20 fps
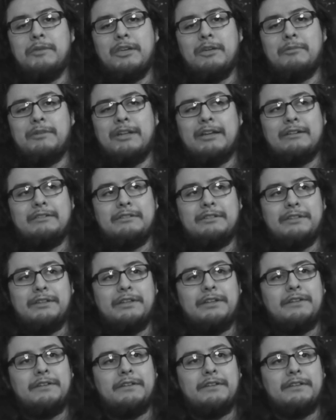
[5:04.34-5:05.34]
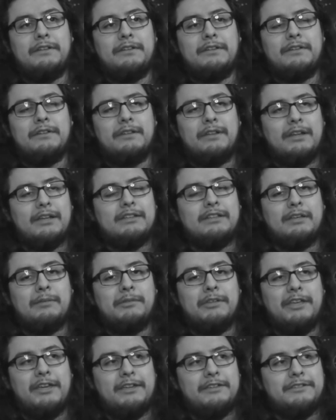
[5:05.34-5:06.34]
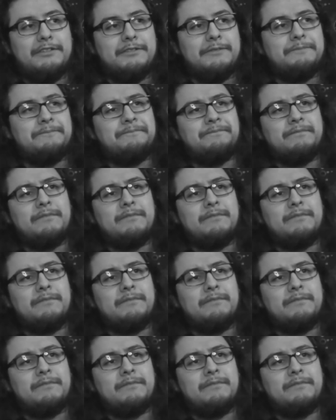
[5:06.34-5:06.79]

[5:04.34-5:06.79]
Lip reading: will be coming out in the next couple days.